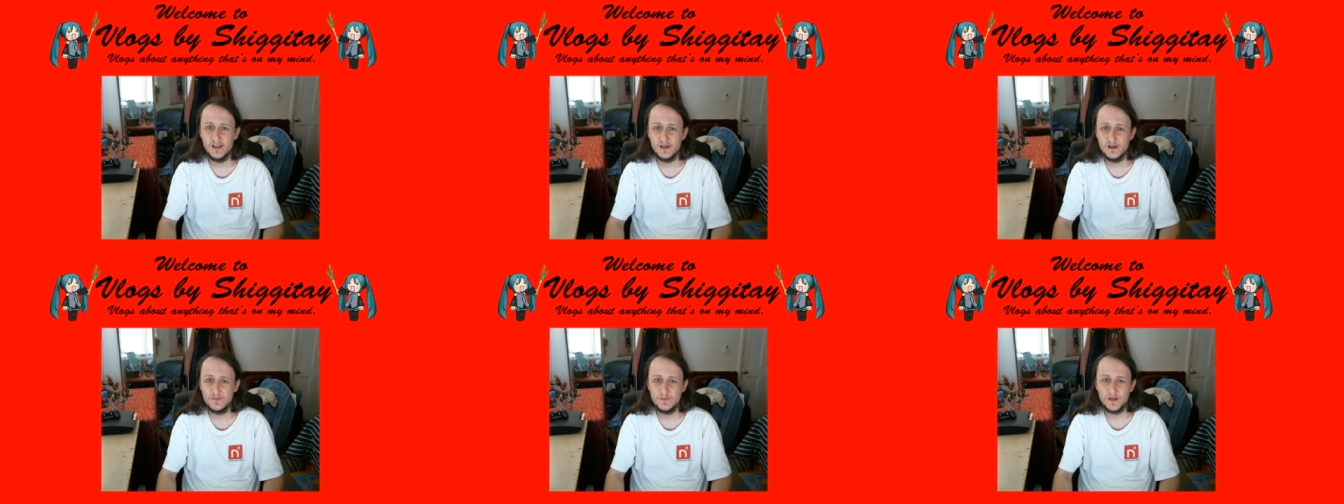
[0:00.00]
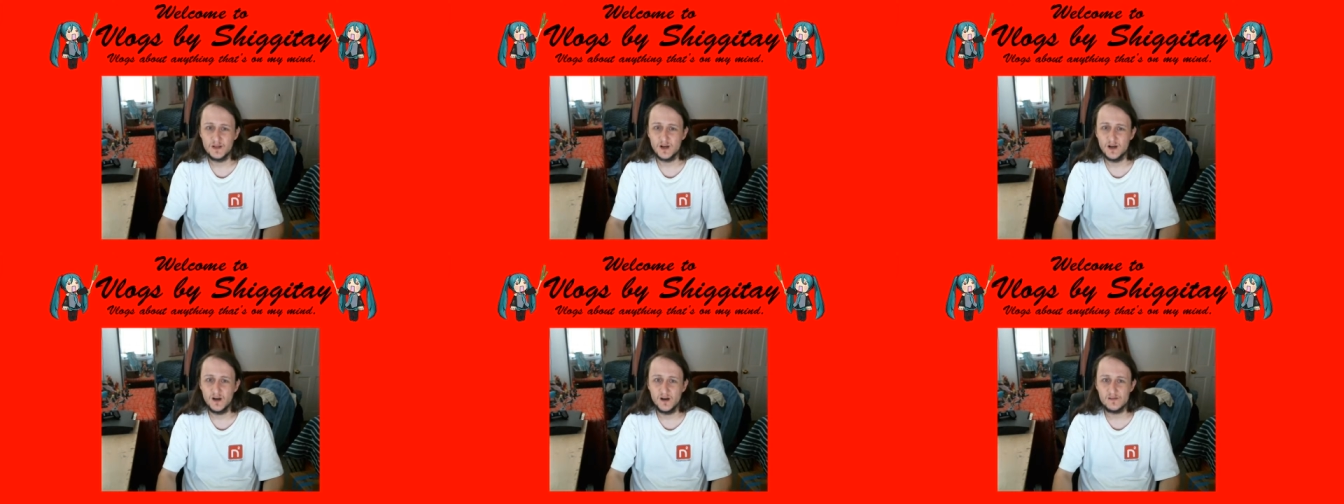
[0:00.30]

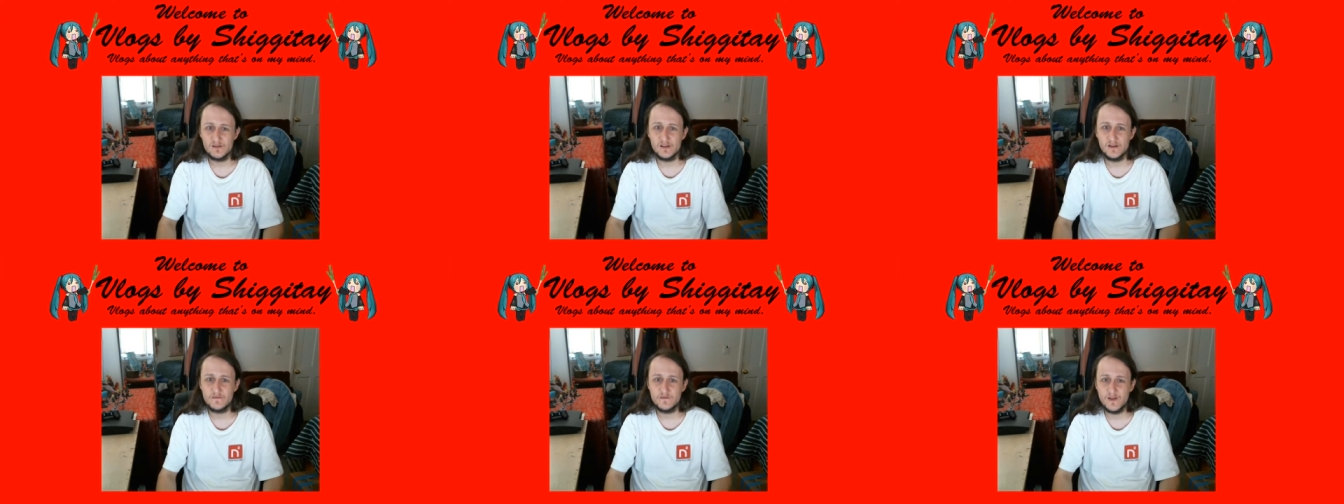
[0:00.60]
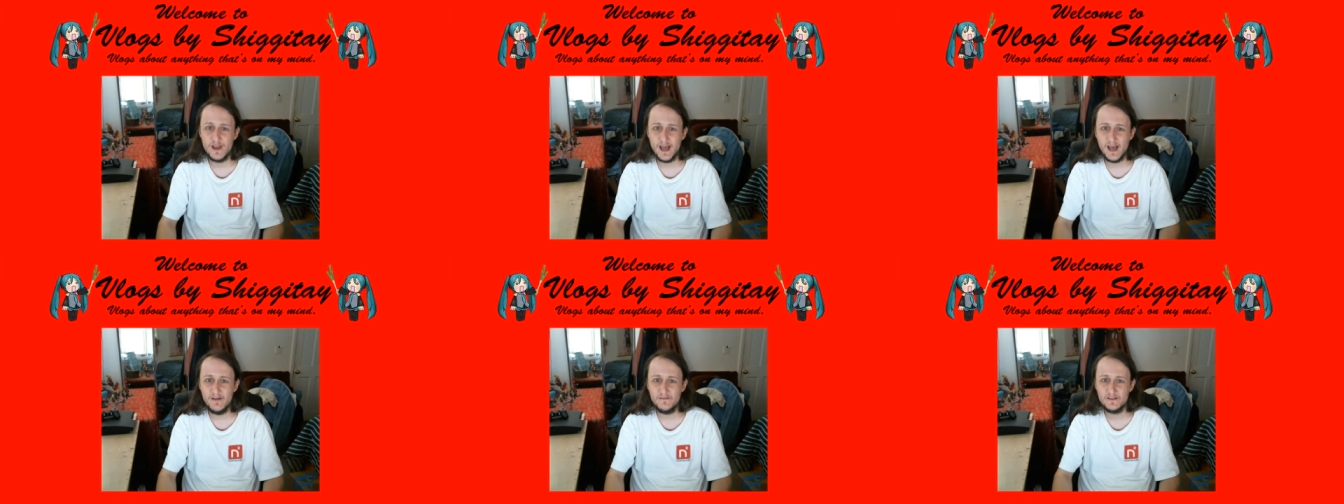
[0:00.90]
because if you
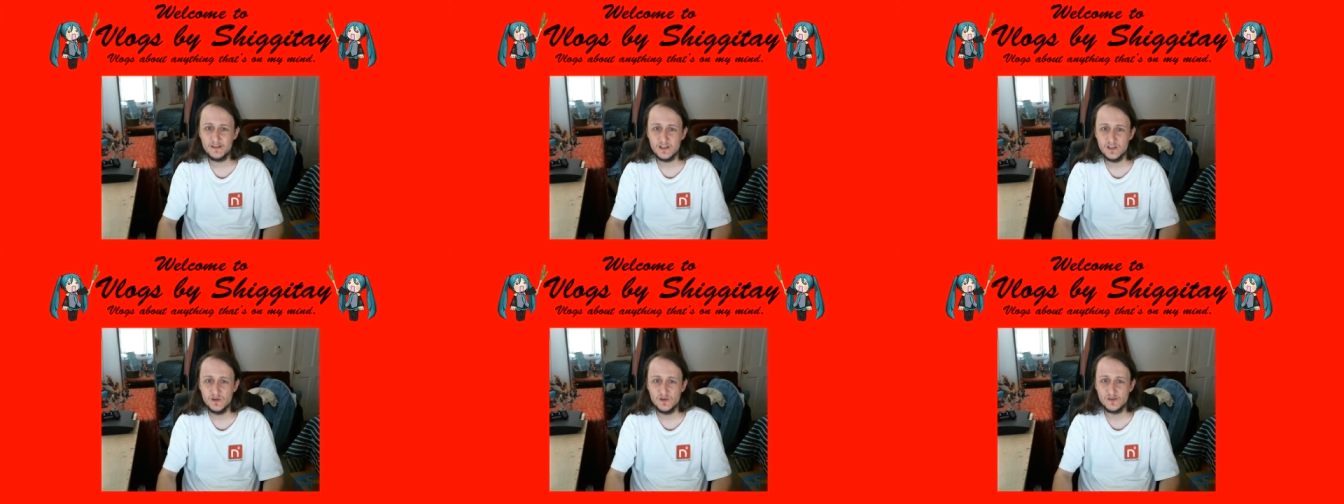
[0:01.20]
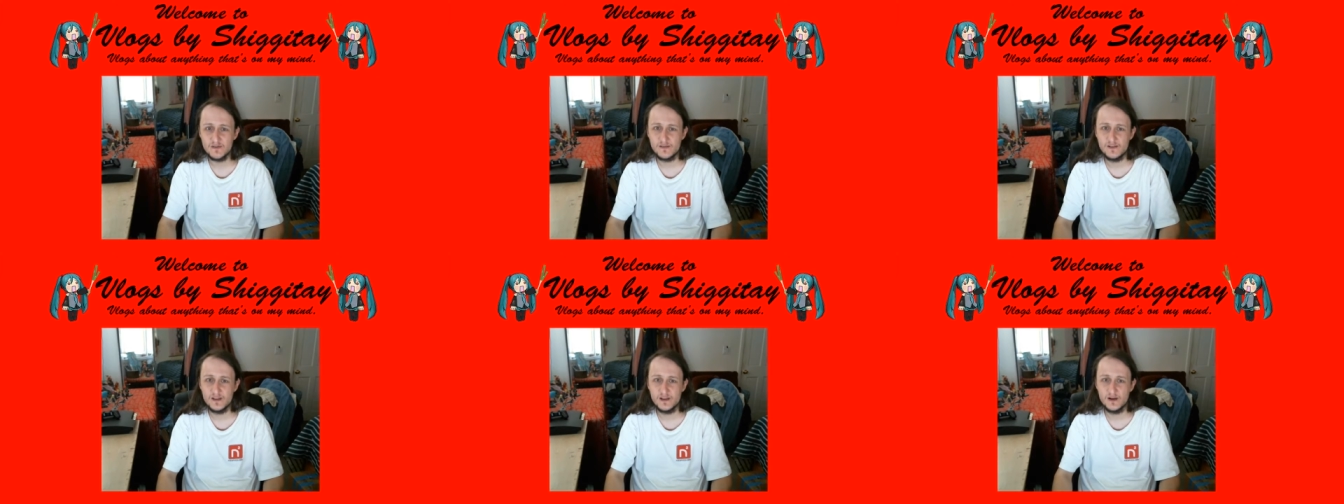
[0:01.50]
have to
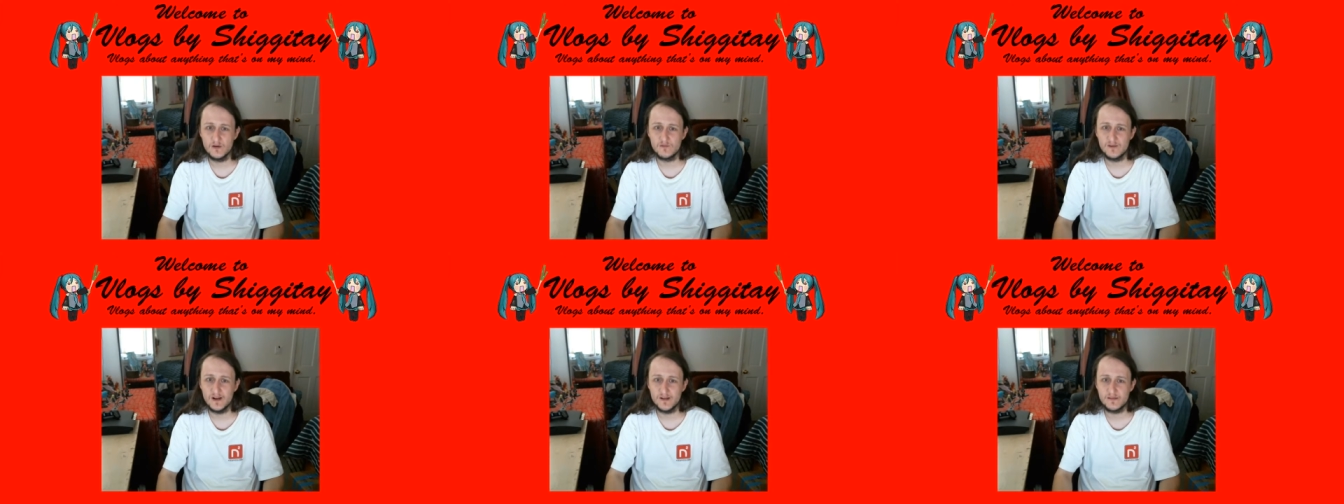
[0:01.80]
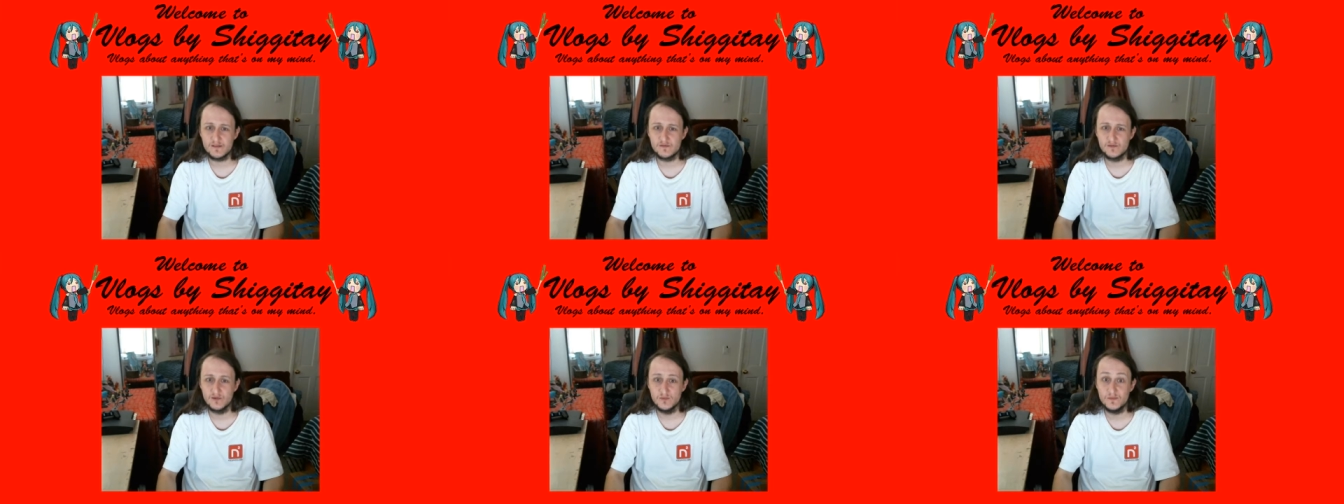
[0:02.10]
use the
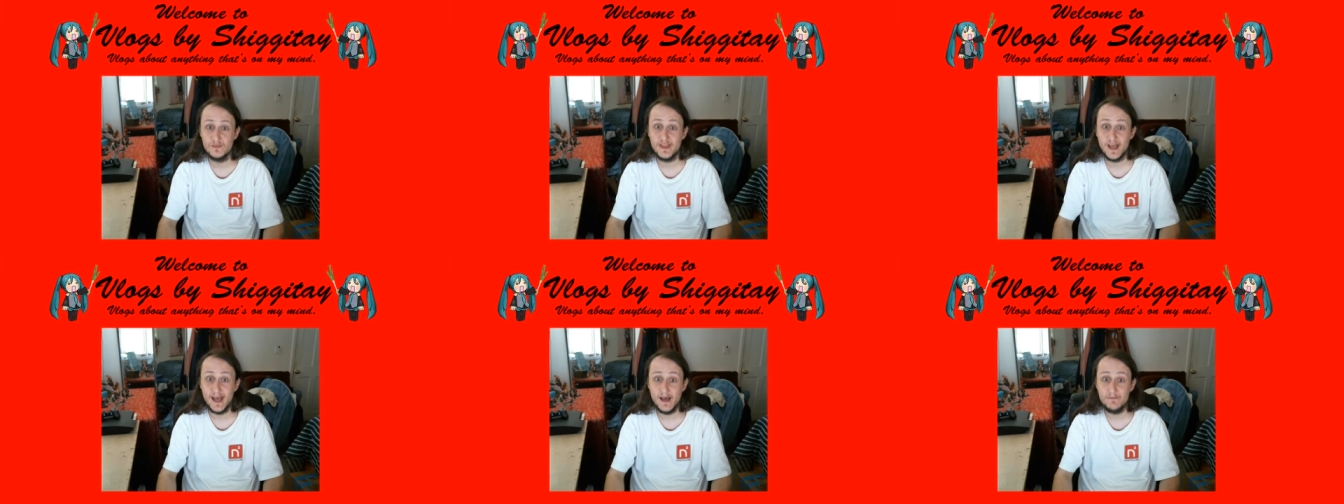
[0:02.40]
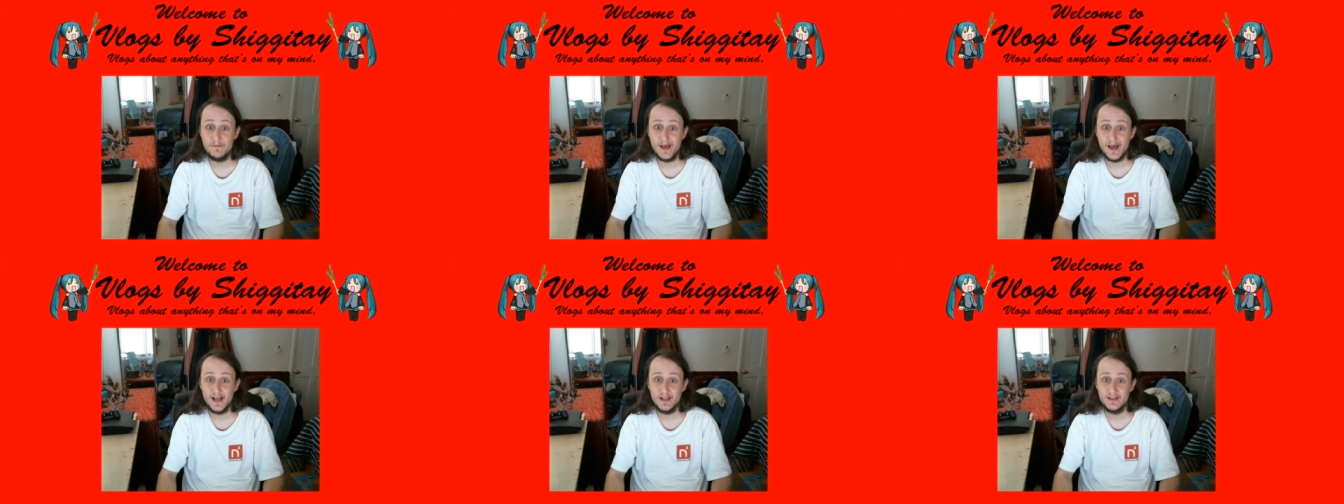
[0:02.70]
restroom that
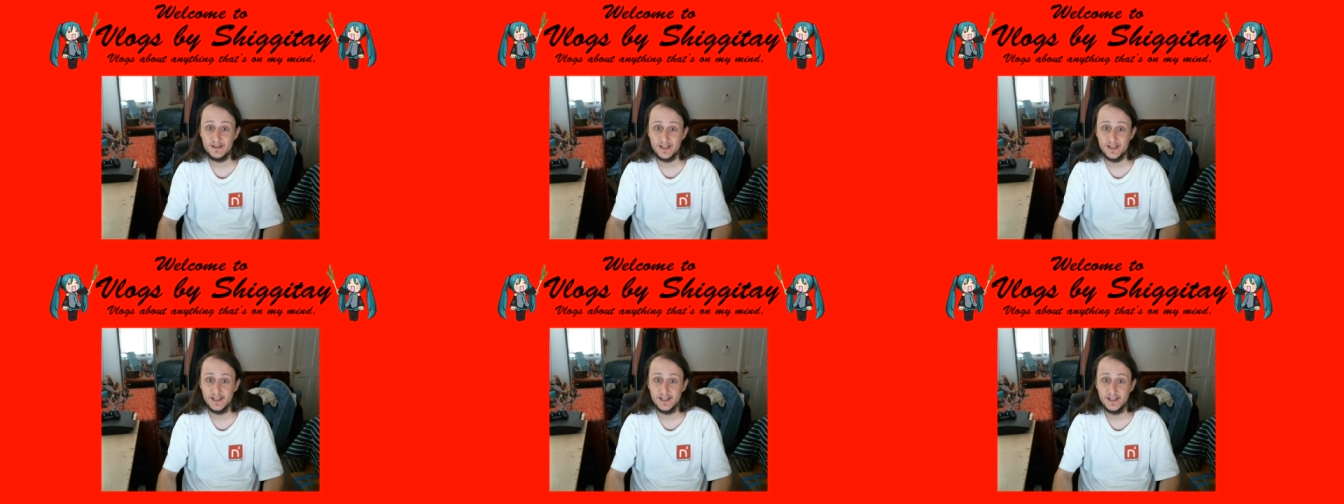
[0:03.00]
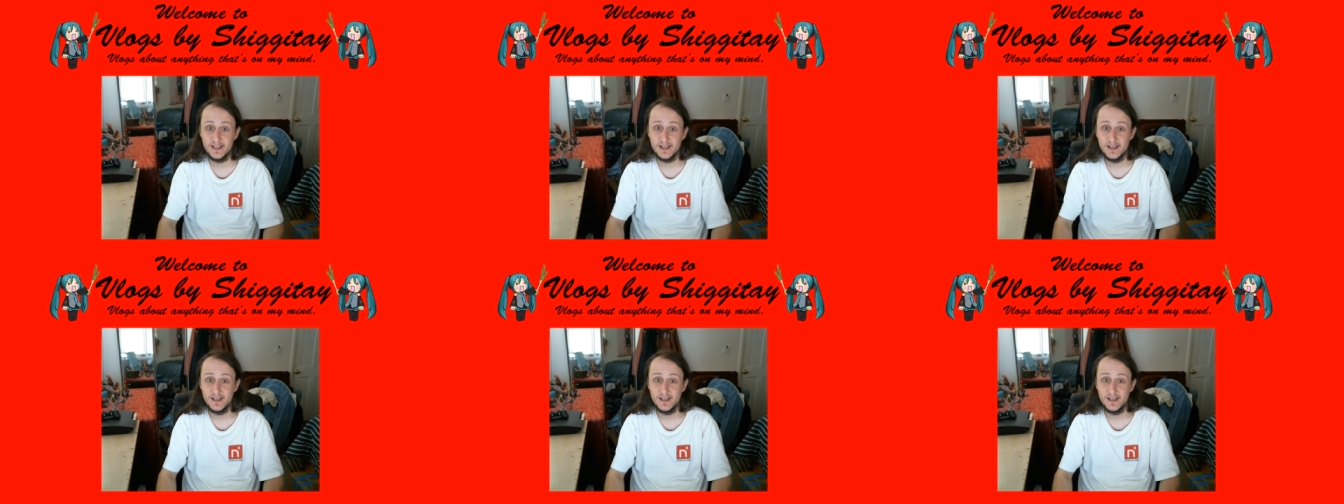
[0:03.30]
badly